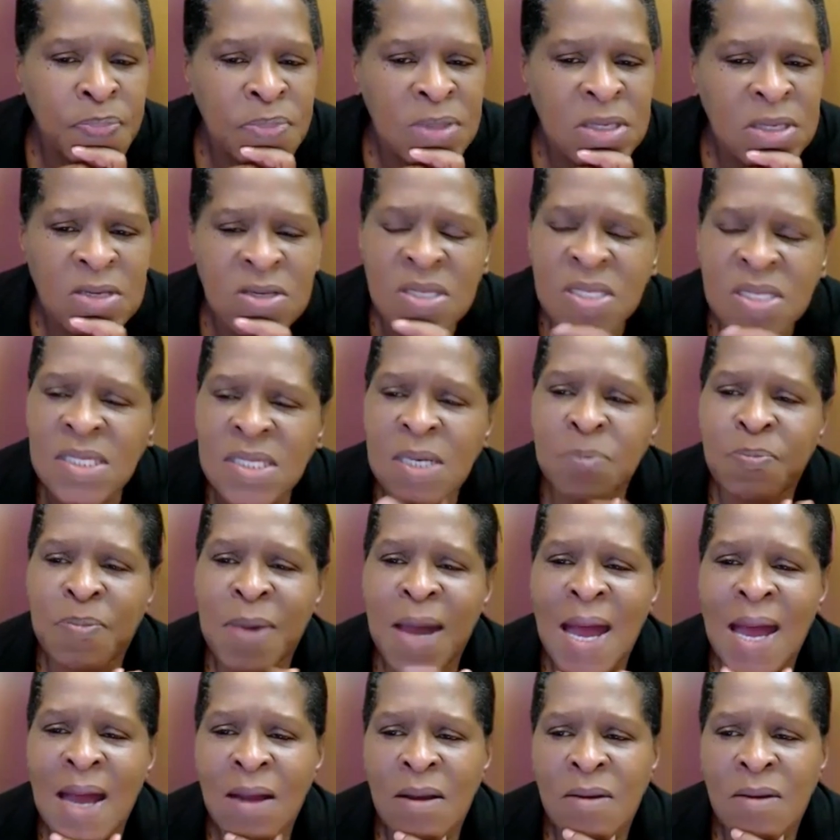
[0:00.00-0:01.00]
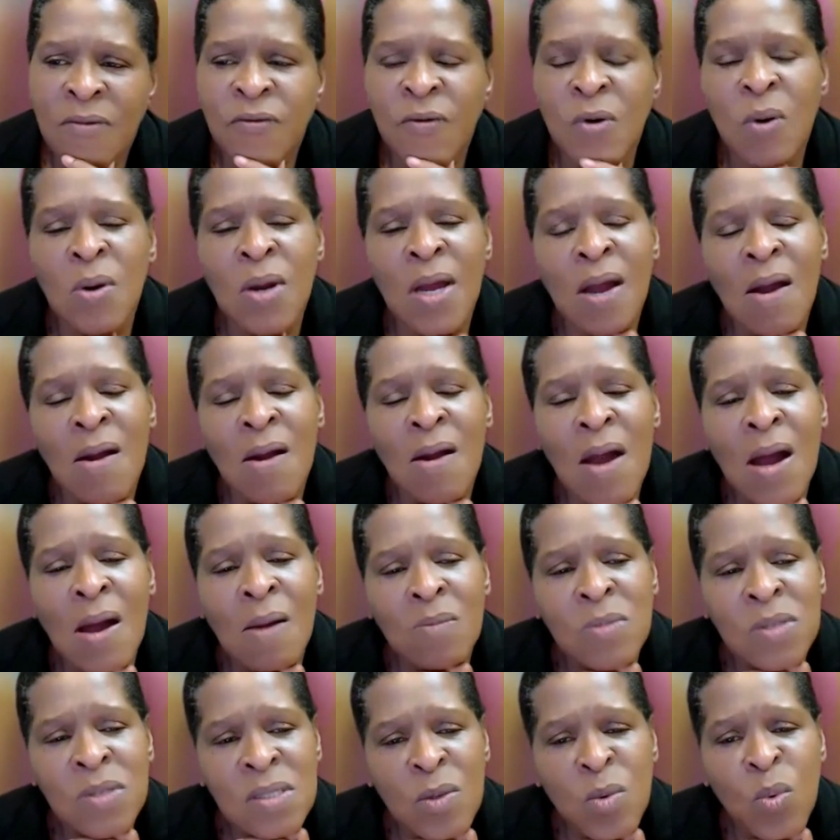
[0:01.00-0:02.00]
Sit back, fold our
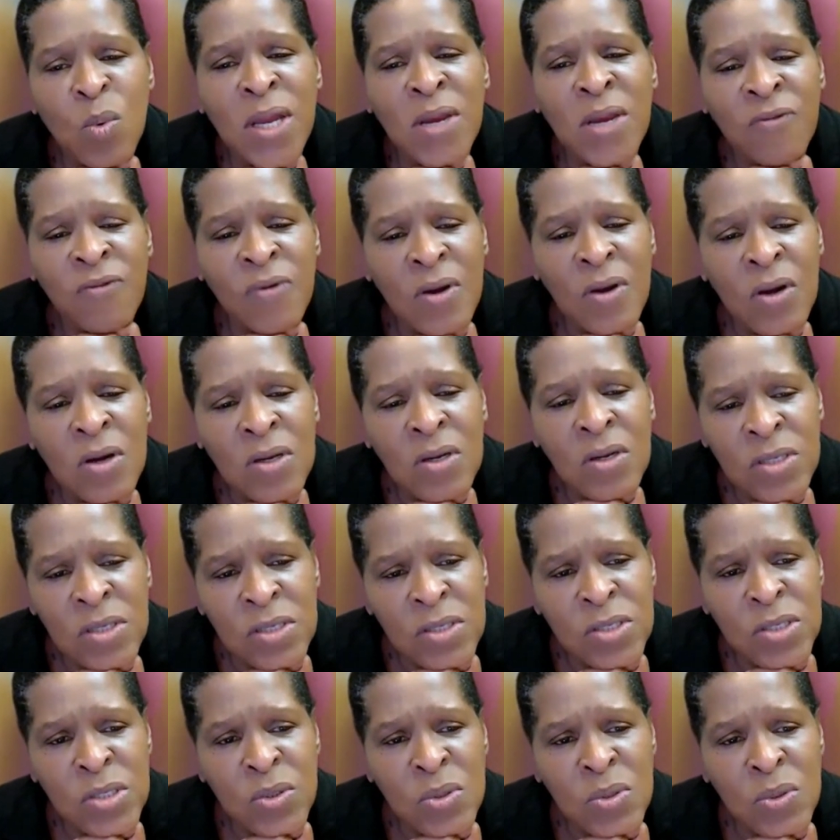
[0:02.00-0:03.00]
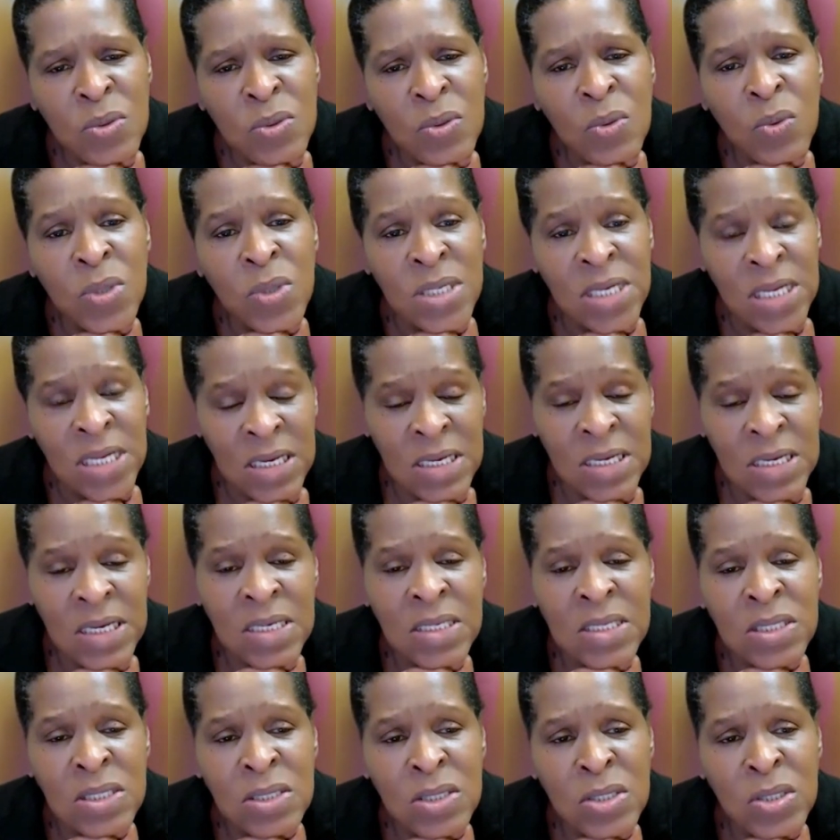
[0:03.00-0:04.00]
arms, and wait for God to do what he
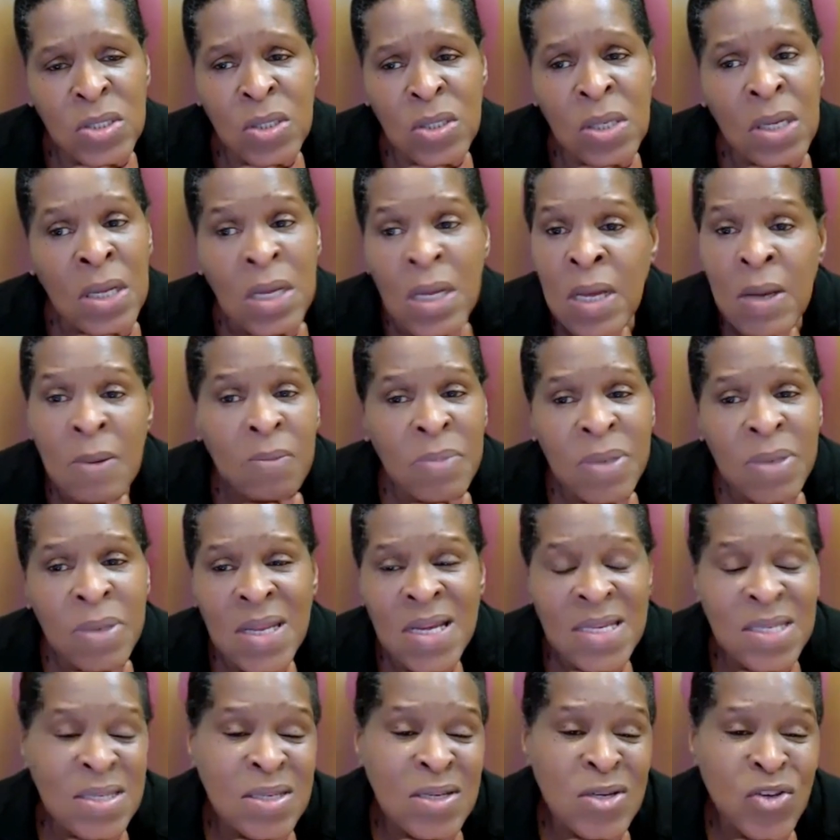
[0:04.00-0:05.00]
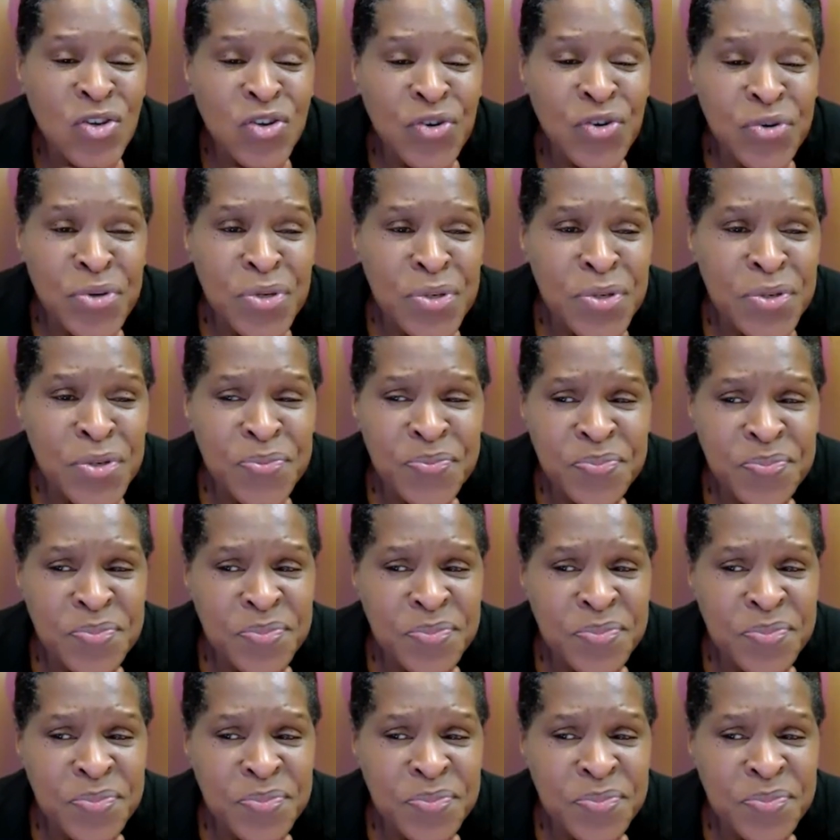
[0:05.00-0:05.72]
needs to do. But that's not true.